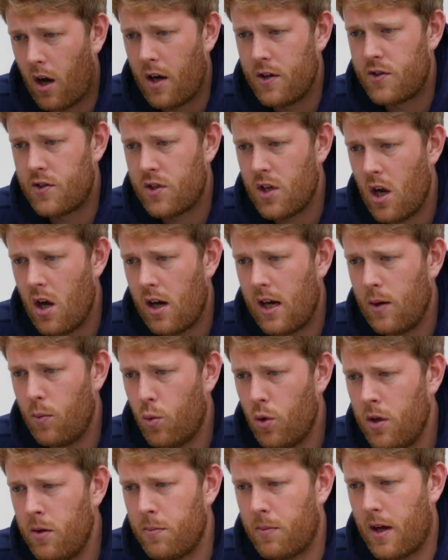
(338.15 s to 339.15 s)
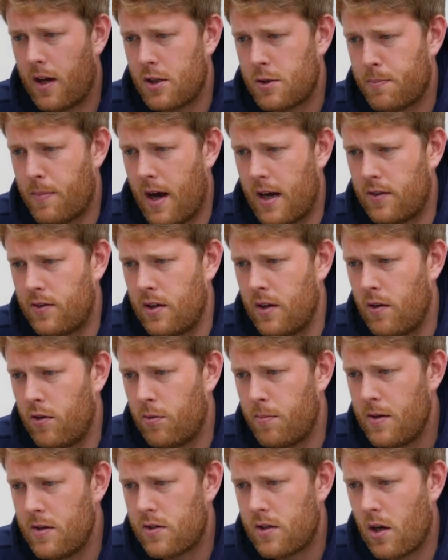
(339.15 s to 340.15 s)
I certainly wouldn't be expecting you
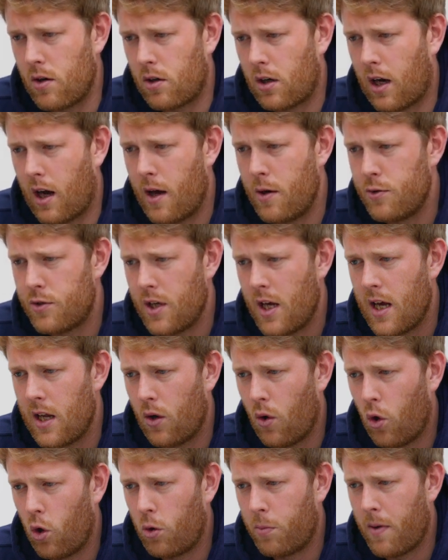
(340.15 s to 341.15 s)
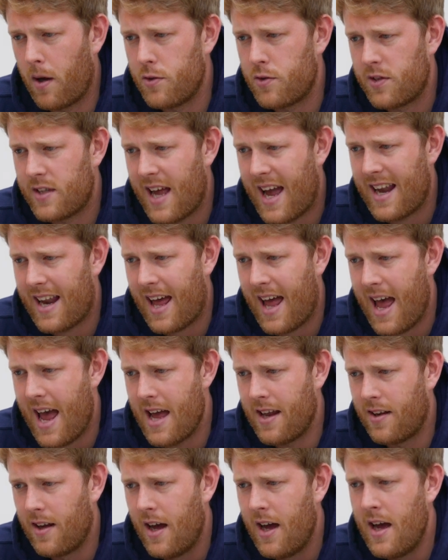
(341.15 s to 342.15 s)
to be so close in, almost dead
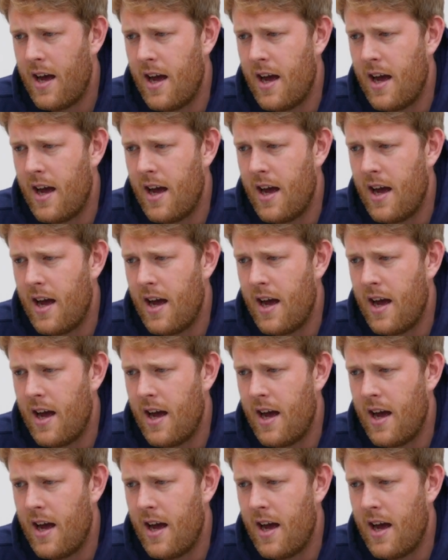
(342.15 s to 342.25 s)
ahead,